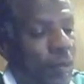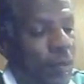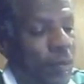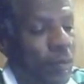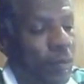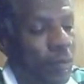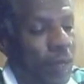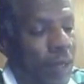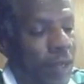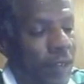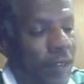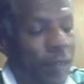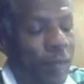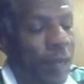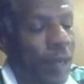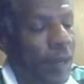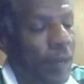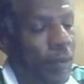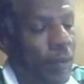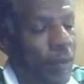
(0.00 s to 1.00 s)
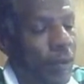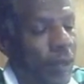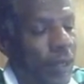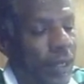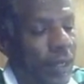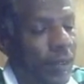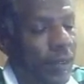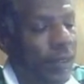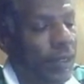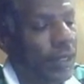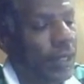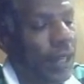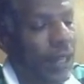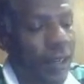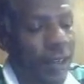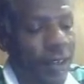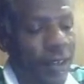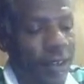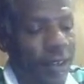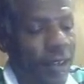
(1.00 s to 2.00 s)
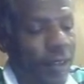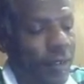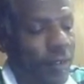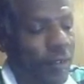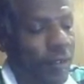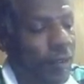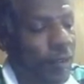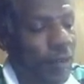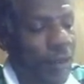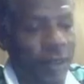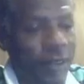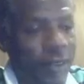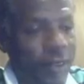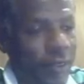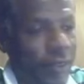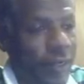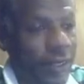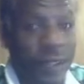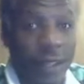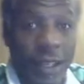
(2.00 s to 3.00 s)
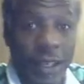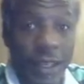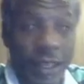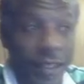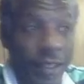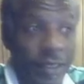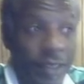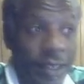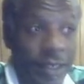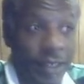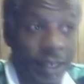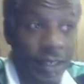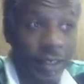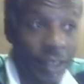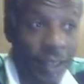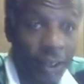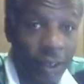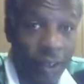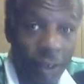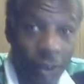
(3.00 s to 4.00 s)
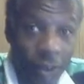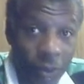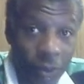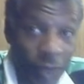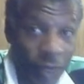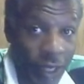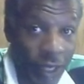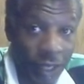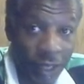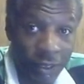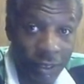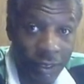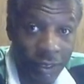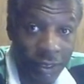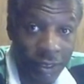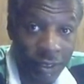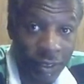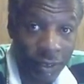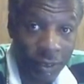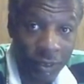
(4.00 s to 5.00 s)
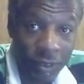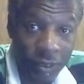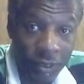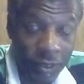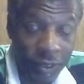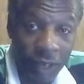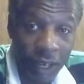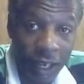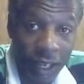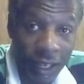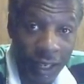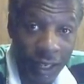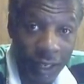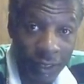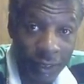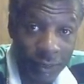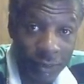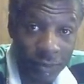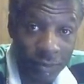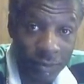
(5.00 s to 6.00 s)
the piece of paper and he looked at it and for about 30 seconds, and he said, oh, well, here's the solution right here.